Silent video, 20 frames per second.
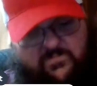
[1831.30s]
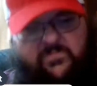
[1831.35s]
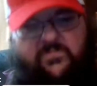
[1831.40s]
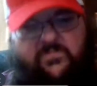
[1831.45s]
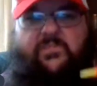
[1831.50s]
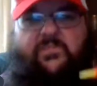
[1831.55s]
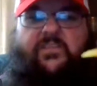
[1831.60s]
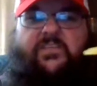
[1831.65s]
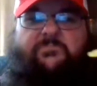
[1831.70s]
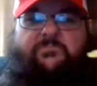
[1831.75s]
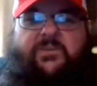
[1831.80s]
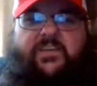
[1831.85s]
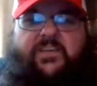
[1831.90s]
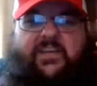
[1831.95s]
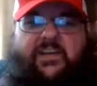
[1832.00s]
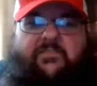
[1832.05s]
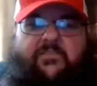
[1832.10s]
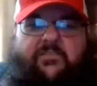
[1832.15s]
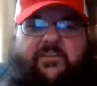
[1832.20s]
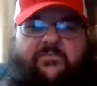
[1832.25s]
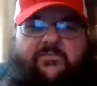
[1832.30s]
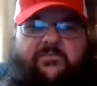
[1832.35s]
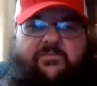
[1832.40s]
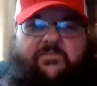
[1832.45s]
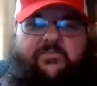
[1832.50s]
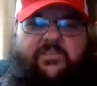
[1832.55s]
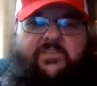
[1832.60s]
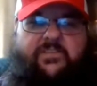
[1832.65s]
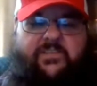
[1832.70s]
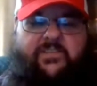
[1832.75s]
this big guy right here,
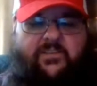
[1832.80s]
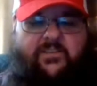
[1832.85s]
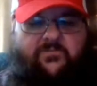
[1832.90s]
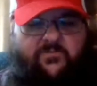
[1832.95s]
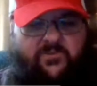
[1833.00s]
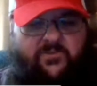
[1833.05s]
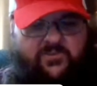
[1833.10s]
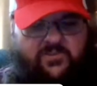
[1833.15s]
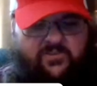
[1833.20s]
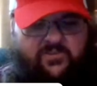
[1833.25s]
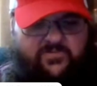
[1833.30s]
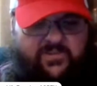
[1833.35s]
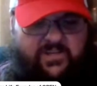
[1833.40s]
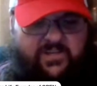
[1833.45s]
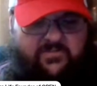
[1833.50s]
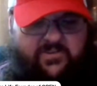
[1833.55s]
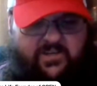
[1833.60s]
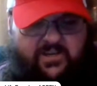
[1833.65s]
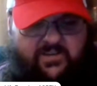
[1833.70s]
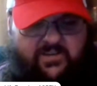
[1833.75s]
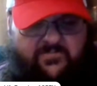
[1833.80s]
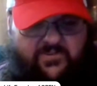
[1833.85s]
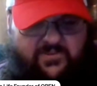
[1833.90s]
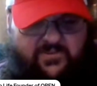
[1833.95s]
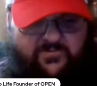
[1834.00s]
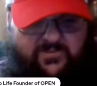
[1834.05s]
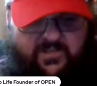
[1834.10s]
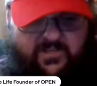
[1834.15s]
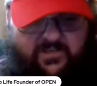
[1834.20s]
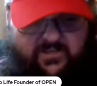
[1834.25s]
just because of the coloration of it. I haven't caught a
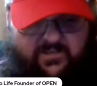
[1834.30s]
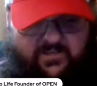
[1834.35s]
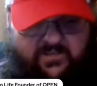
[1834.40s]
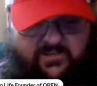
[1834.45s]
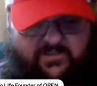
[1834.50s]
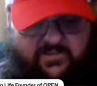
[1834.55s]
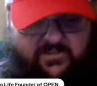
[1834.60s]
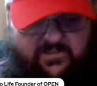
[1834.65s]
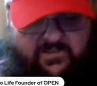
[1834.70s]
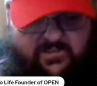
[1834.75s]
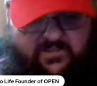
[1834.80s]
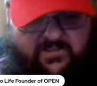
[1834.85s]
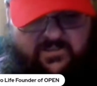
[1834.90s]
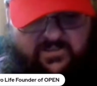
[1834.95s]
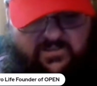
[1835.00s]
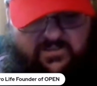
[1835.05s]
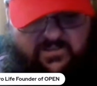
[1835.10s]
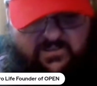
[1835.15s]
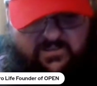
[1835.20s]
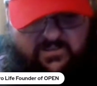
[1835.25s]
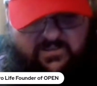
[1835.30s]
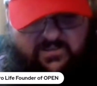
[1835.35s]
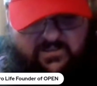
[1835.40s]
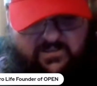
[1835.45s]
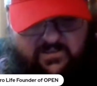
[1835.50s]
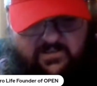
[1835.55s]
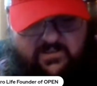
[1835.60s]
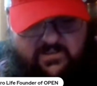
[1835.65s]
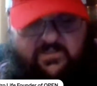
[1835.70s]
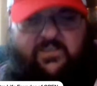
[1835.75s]
fish with that yet.
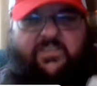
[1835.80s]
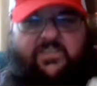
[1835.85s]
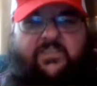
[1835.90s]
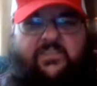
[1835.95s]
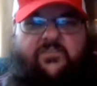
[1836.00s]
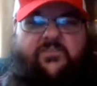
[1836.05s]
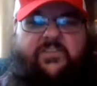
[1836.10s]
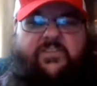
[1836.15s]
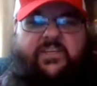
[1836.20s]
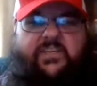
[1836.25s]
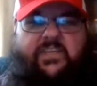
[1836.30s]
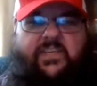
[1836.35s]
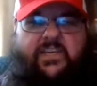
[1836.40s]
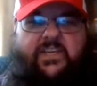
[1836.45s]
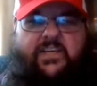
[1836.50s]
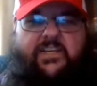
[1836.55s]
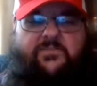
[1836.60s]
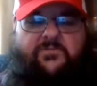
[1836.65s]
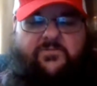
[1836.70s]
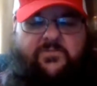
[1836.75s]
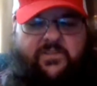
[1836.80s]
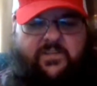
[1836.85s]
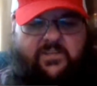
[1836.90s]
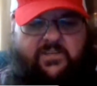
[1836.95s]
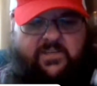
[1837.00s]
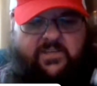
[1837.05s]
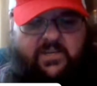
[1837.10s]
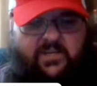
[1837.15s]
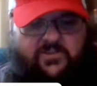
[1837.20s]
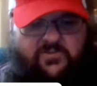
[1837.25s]
These little teeny guys will tend to
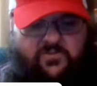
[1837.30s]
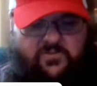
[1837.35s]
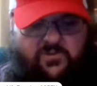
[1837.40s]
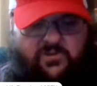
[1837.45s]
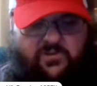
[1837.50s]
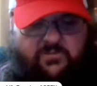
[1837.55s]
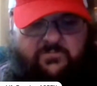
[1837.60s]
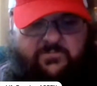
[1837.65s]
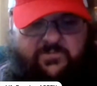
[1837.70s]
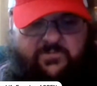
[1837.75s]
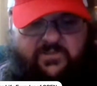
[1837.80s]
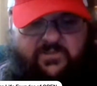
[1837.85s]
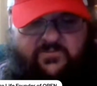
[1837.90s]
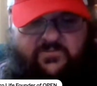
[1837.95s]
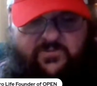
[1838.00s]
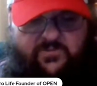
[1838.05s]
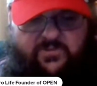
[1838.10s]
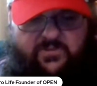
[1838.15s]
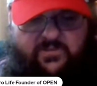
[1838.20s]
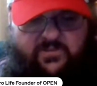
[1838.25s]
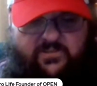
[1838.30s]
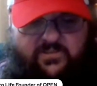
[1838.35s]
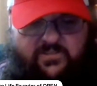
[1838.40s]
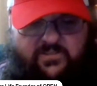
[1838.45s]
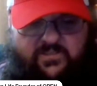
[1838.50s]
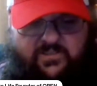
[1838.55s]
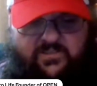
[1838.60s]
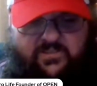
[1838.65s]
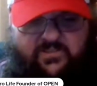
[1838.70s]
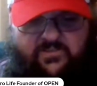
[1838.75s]
catch quite a bit, is what it is, though.
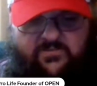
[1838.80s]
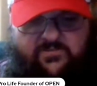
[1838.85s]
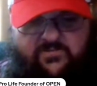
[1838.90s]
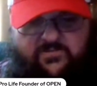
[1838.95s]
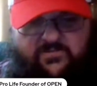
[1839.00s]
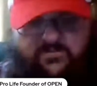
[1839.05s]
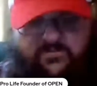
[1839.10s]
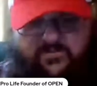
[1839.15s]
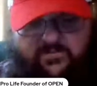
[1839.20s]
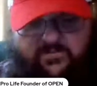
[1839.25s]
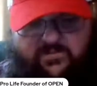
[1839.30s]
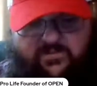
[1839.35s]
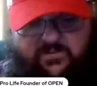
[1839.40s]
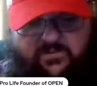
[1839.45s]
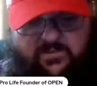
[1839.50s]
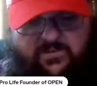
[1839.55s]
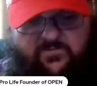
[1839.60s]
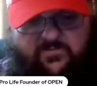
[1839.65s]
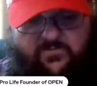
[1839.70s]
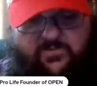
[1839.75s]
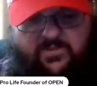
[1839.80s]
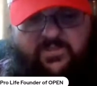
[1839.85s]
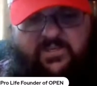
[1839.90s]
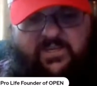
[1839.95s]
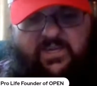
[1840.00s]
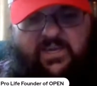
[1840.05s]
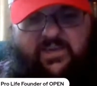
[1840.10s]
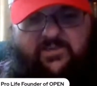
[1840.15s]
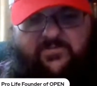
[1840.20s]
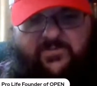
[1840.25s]
One thing I have
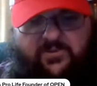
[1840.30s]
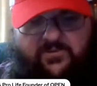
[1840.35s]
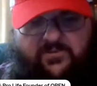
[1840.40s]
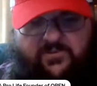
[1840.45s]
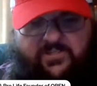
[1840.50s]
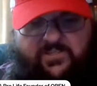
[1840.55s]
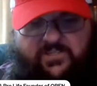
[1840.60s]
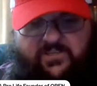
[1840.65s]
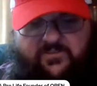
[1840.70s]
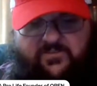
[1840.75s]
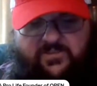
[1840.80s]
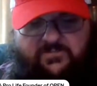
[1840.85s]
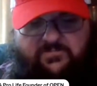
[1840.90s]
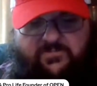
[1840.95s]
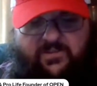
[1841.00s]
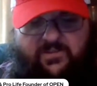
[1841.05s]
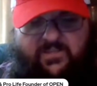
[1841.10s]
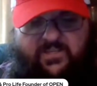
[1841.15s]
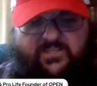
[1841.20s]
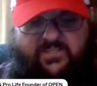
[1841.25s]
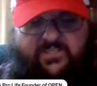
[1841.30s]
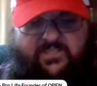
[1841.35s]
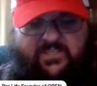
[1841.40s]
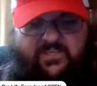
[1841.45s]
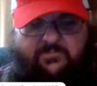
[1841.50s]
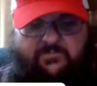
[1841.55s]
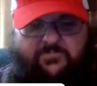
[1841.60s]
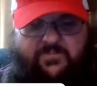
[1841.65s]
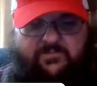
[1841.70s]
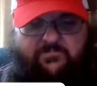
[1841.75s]
noticed too is, unless it's like a big
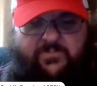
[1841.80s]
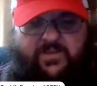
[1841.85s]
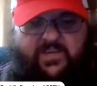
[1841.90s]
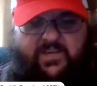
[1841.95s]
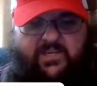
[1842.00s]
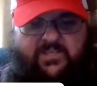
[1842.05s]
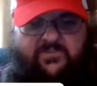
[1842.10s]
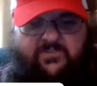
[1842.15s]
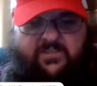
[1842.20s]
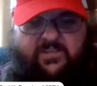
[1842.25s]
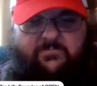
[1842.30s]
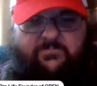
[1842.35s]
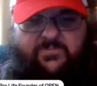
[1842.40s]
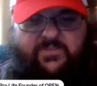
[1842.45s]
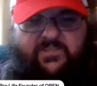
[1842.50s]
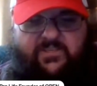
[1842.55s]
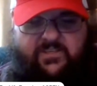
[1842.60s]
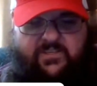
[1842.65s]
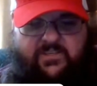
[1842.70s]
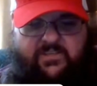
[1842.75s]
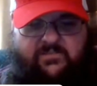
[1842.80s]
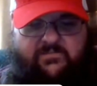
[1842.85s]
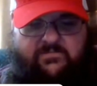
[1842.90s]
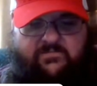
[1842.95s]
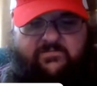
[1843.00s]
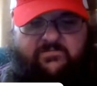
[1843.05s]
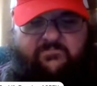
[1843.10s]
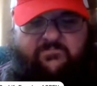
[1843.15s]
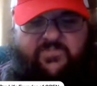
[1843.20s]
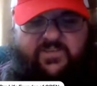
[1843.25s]
bass or like a big
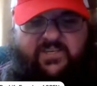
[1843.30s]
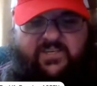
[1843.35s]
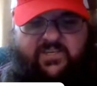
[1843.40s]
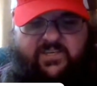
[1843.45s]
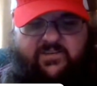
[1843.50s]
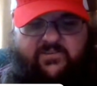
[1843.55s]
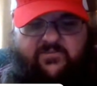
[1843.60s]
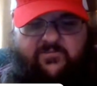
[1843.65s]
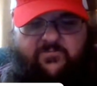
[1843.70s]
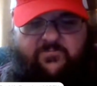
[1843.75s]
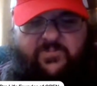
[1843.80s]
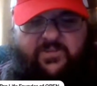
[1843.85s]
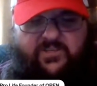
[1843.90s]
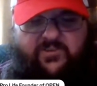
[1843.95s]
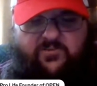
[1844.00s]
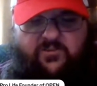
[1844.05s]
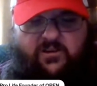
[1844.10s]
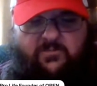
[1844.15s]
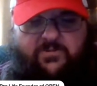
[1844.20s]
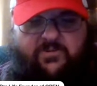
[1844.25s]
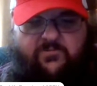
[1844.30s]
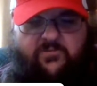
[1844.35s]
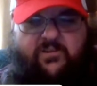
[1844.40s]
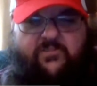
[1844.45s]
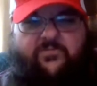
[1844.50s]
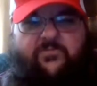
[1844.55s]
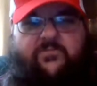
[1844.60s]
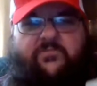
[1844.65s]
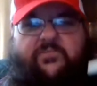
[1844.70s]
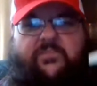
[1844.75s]
gill or big crappie or whatever, they
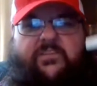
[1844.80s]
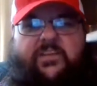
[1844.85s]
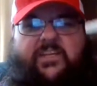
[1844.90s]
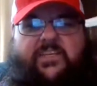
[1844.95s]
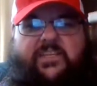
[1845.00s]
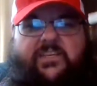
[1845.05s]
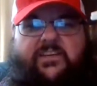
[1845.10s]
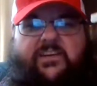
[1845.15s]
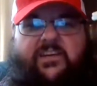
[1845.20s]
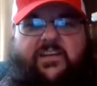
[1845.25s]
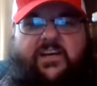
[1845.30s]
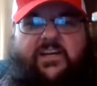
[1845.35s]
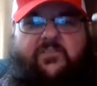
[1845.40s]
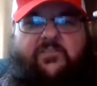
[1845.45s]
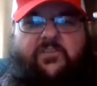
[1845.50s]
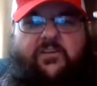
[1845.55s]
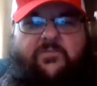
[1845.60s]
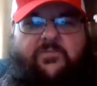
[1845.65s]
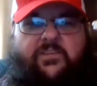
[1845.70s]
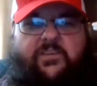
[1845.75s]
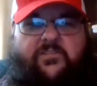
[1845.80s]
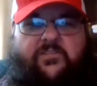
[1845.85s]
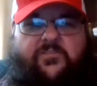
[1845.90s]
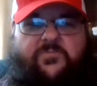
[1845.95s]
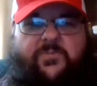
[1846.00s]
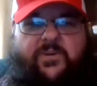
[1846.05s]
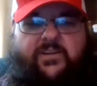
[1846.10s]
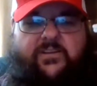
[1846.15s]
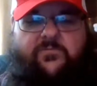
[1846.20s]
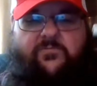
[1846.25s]
tend to not go after the huge body
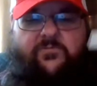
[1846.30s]
ones,